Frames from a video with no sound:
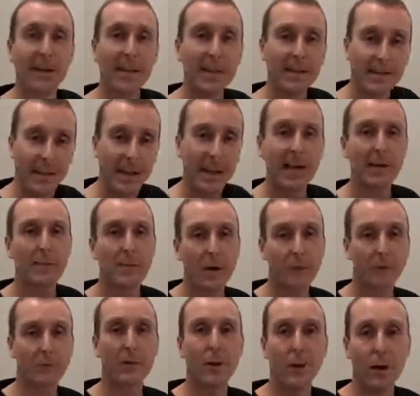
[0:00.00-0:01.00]
It came
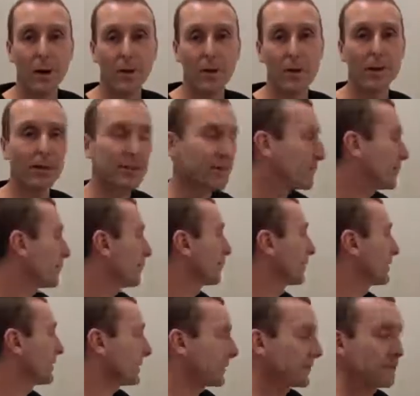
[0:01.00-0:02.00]
off nice and
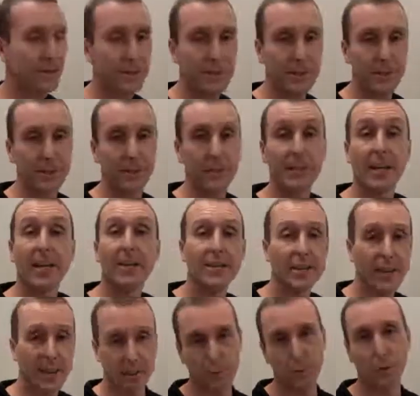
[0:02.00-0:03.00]
smoothly and consistently,
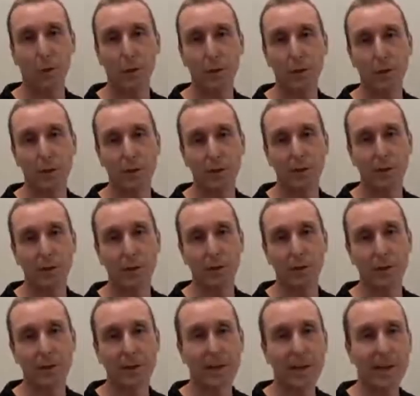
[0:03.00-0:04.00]
and that's what we're looking
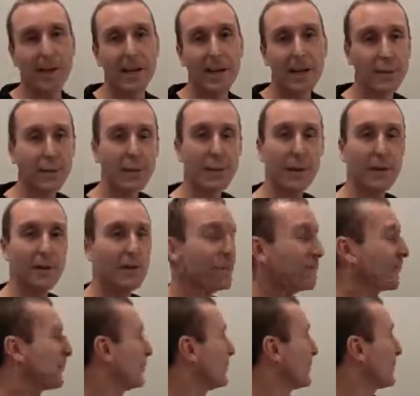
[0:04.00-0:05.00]
for. If we get a
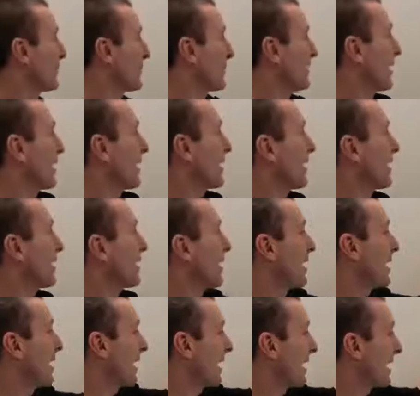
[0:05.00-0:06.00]
film and
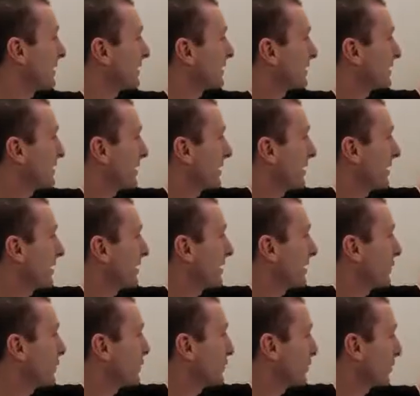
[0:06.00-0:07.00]

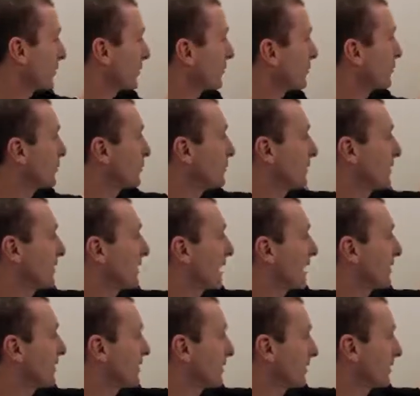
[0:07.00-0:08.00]
we try to remove it
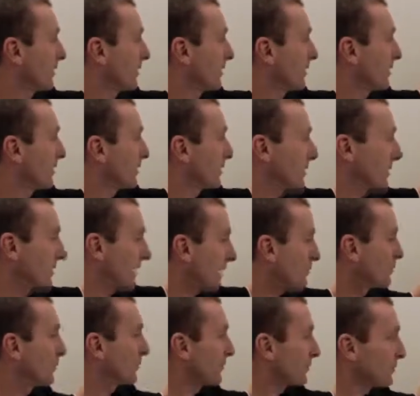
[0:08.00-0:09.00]
and
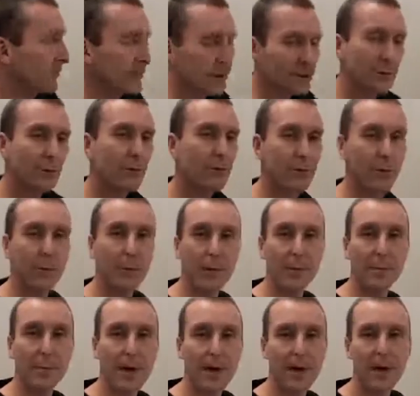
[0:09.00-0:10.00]
comes off in a very sort of
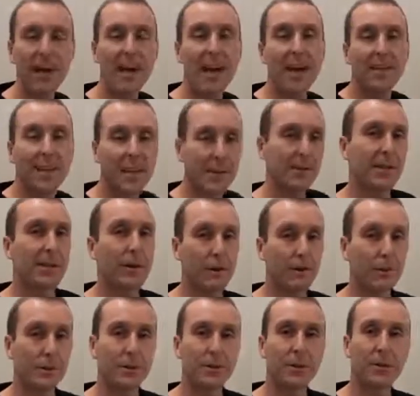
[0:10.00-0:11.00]
jerky manner, that
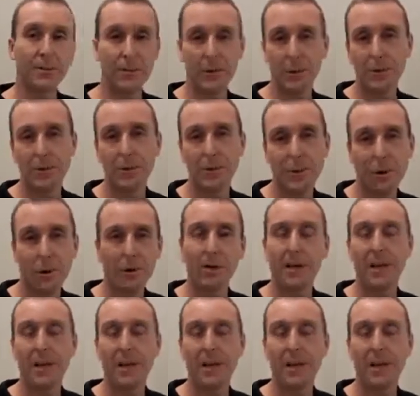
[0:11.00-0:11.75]
tells us that the film's not